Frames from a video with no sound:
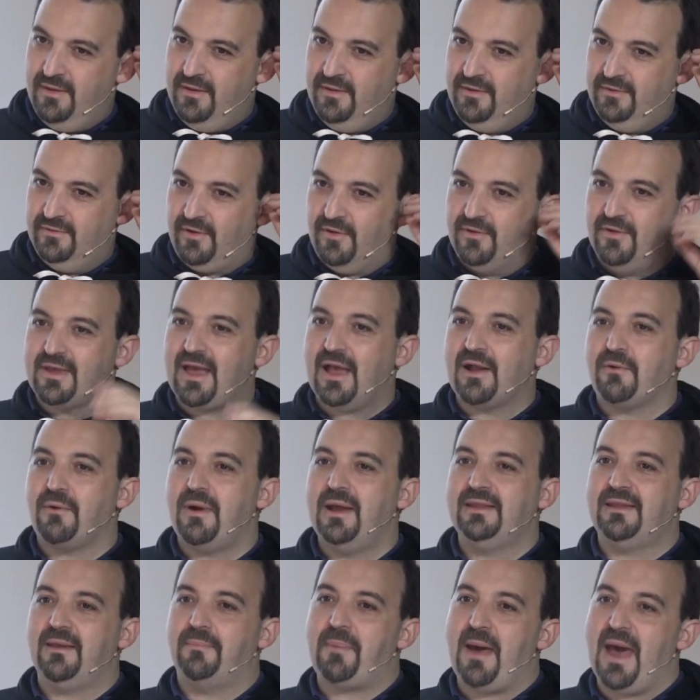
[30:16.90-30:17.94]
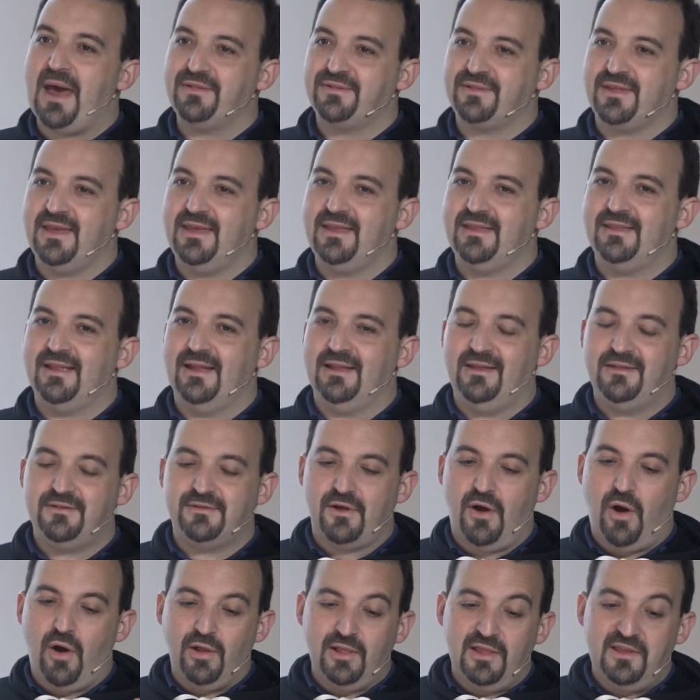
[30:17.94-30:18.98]
So you can create a passkey that is
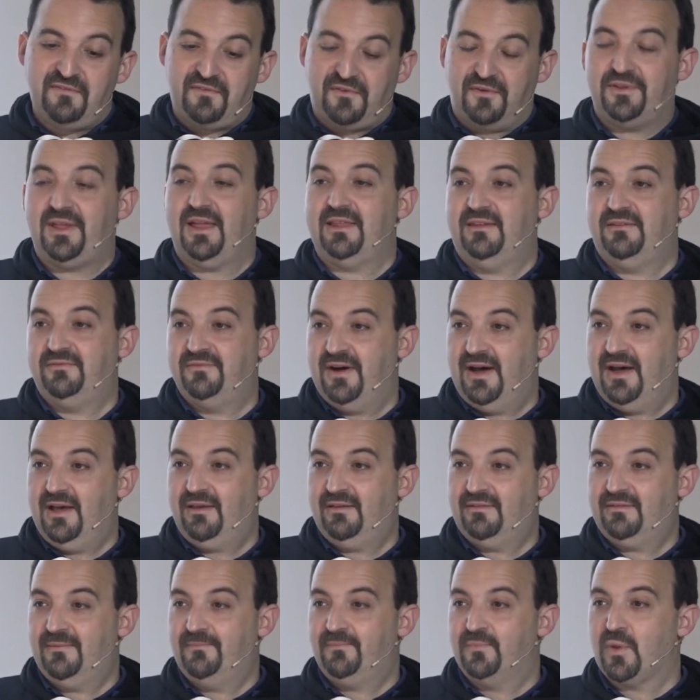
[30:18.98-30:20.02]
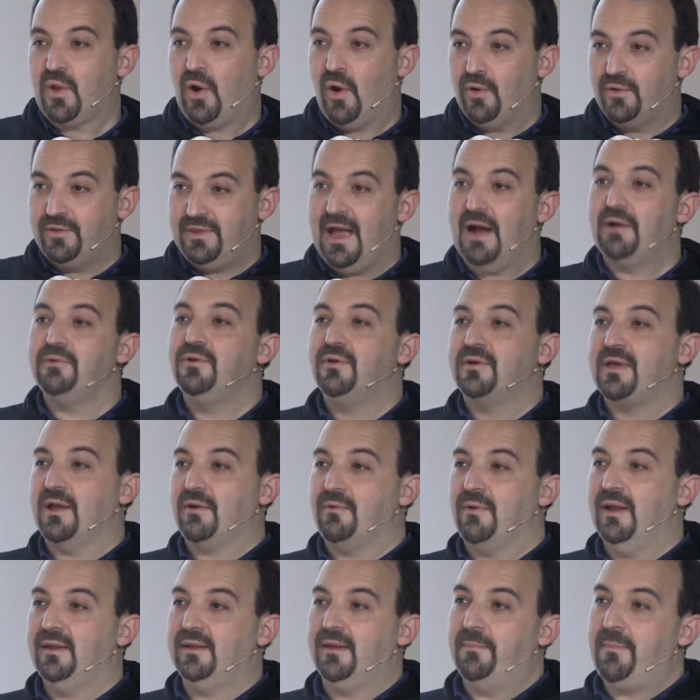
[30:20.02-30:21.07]
only for that device, or now you can
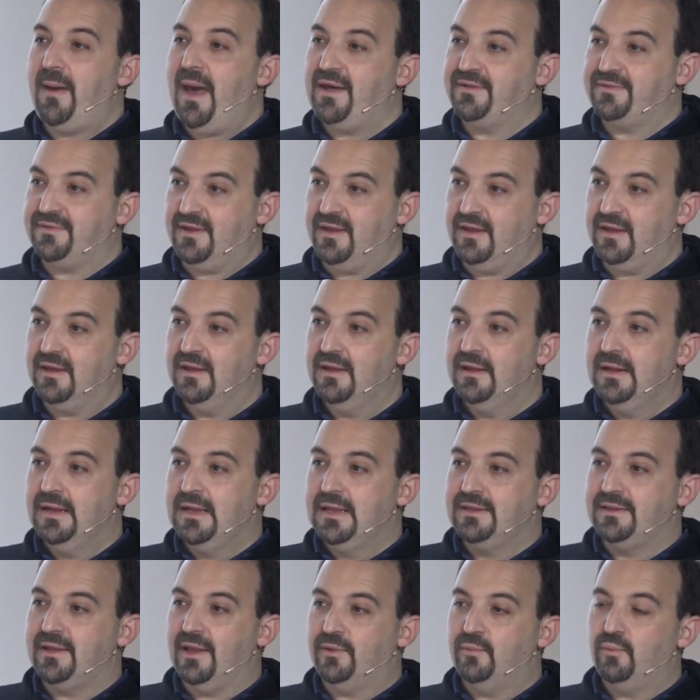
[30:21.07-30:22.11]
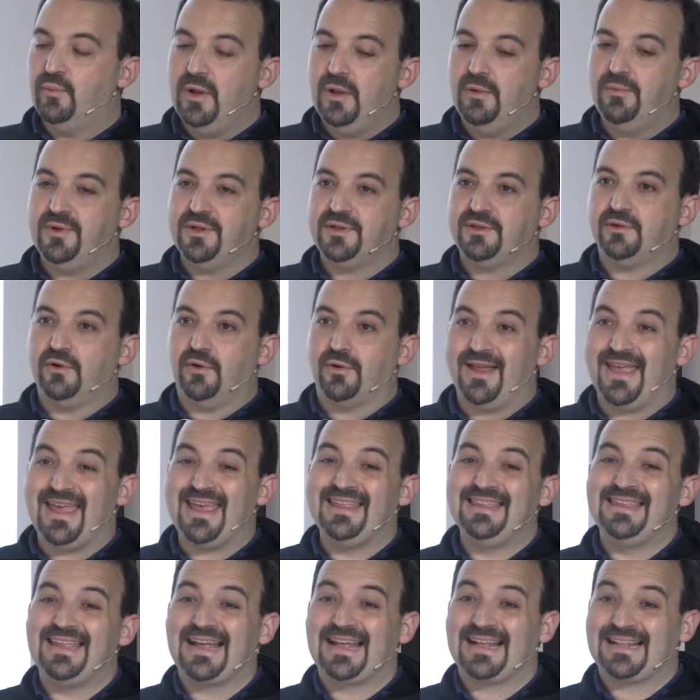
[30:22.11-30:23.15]
create a passkey that will be stored
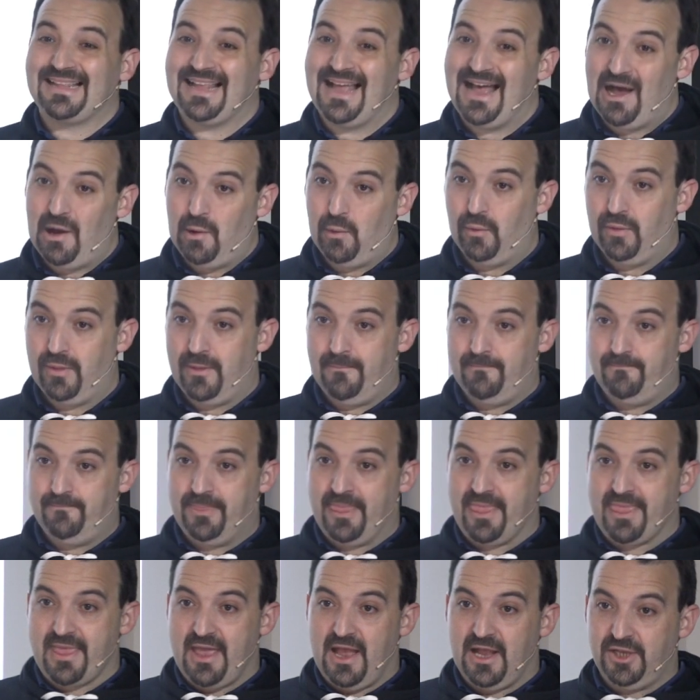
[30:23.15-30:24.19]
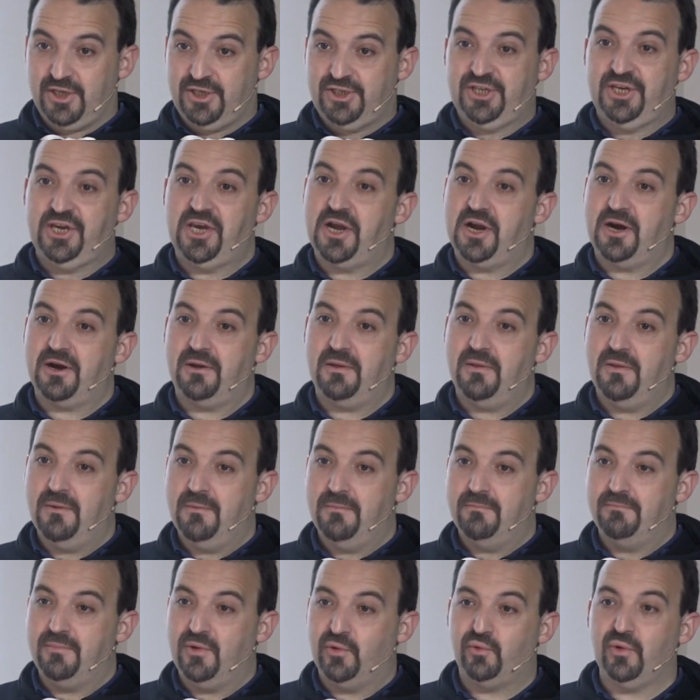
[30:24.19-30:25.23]
in the cloud and share
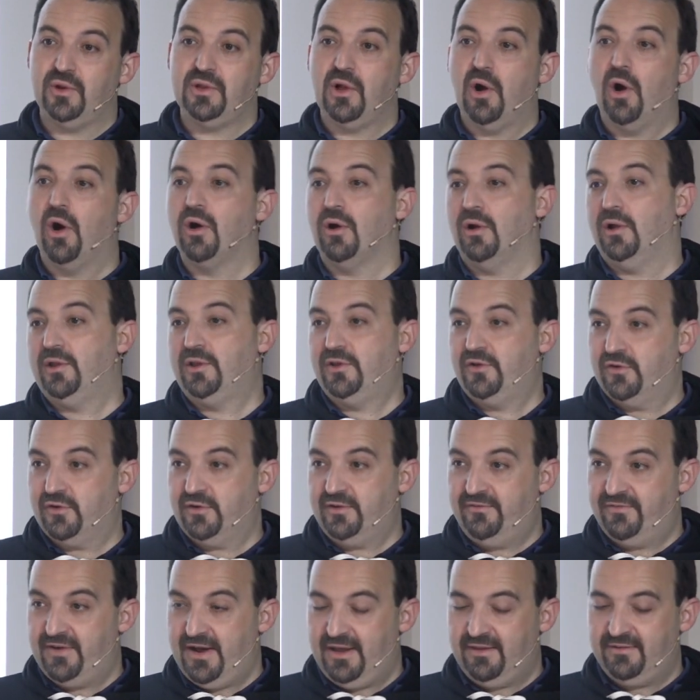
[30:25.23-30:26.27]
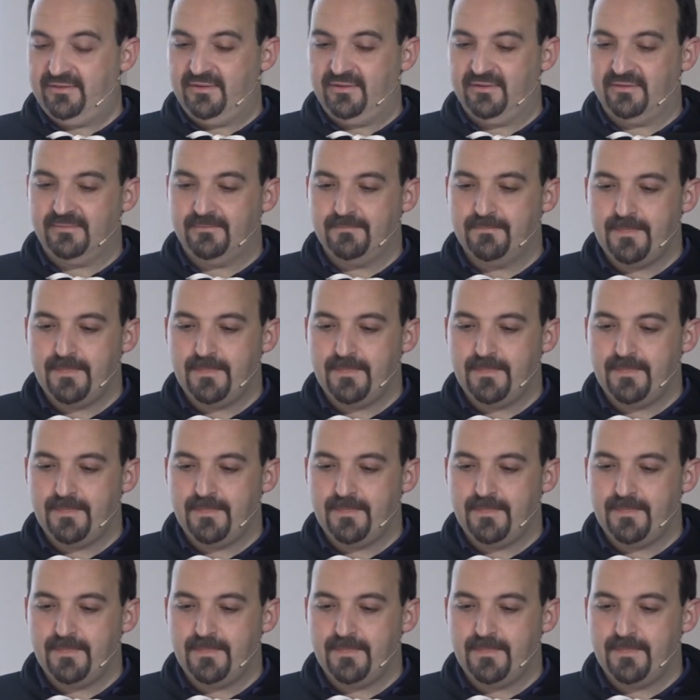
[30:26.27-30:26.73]
between all your devices.